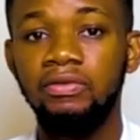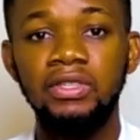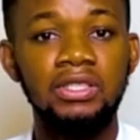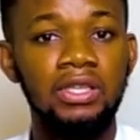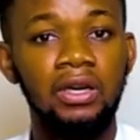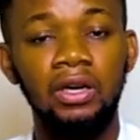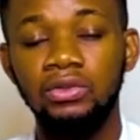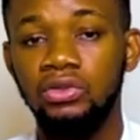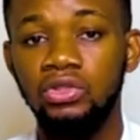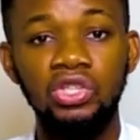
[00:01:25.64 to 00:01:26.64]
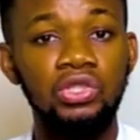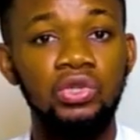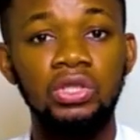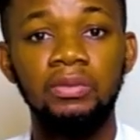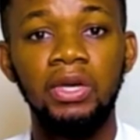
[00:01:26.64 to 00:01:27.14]
flits around, just
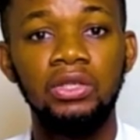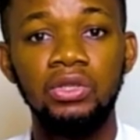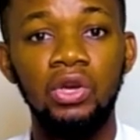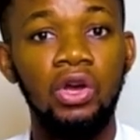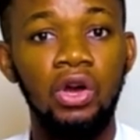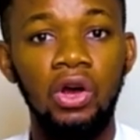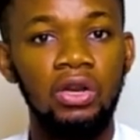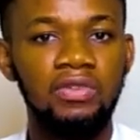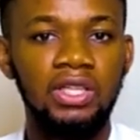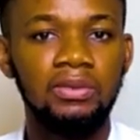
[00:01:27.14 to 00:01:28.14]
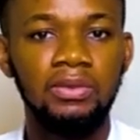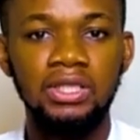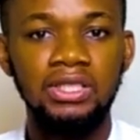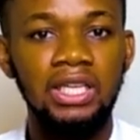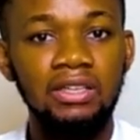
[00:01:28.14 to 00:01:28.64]
goes about all over the
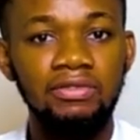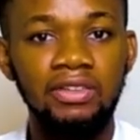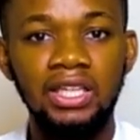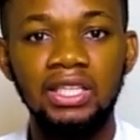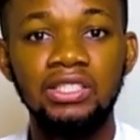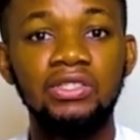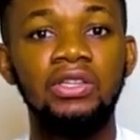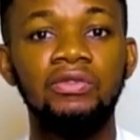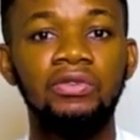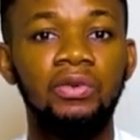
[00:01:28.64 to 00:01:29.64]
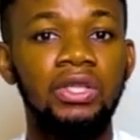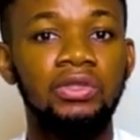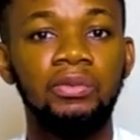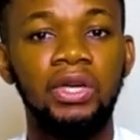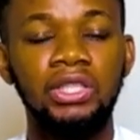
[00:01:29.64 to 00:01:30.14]
place like a fly that is looking for where
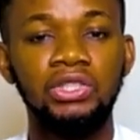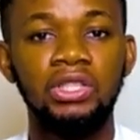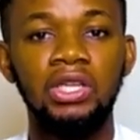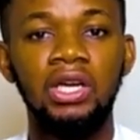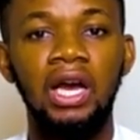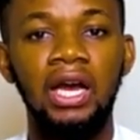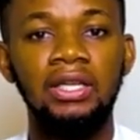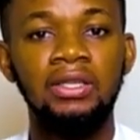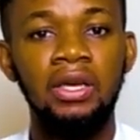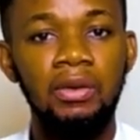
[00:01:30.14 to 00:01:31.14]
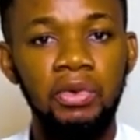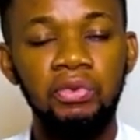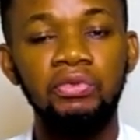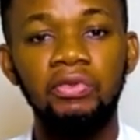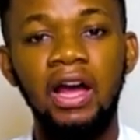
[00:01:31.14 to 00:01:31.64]
to perch. And
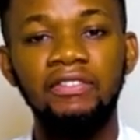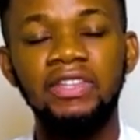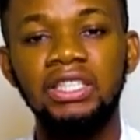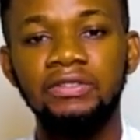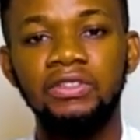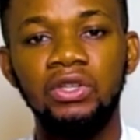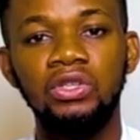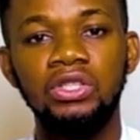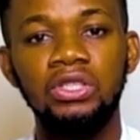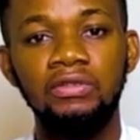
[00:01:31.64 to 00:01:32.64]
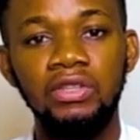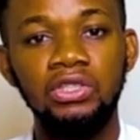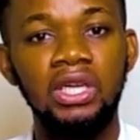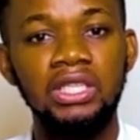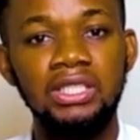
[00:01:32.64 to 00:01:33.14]
people have that difficulty
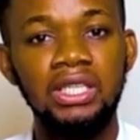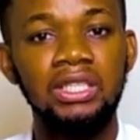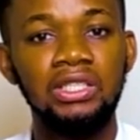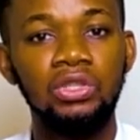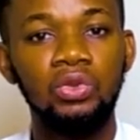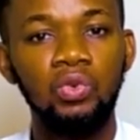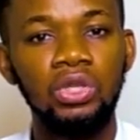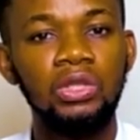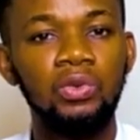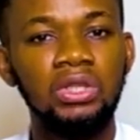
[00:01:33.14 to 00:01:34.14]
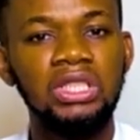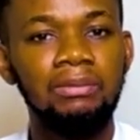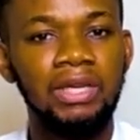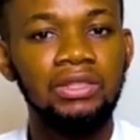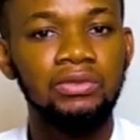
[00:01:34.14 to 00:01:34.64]
eventually settling on what they want their
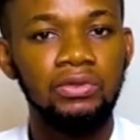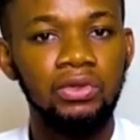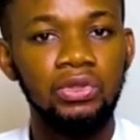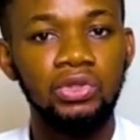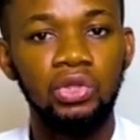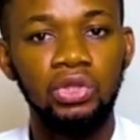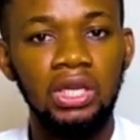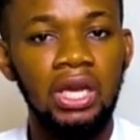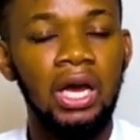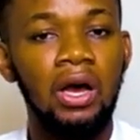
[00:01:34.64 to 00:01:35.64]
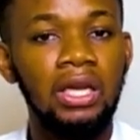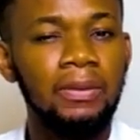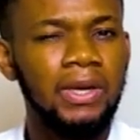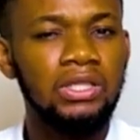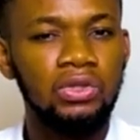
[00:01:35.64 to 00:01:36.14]
mind to focus on at a
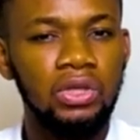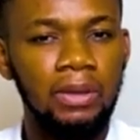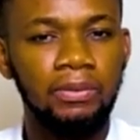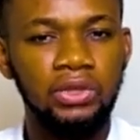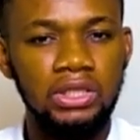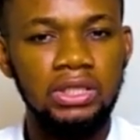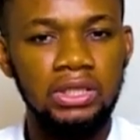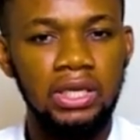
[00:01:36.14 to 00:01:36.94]
particular point in